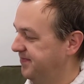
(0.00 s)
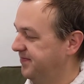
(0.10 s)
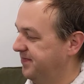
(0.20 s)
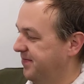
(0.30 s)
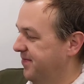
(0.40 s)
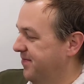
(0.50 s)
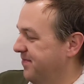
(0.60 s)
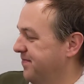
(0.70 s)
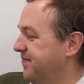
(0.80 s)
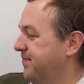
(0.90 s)

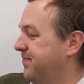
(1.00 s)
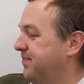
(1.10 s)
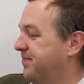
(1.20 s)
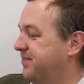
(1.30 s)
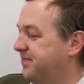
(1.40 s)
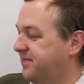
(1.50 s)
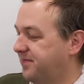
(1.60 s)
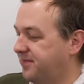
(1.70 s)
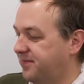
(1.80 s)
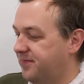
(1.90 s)

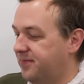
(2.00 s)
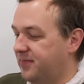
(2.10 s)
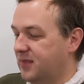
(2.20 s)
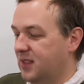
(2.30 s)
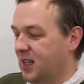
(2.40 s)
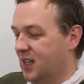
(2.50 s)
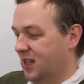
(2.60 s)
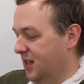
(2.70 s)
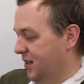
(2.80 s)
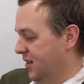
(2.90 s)

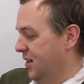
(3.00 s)
Nobody speaks.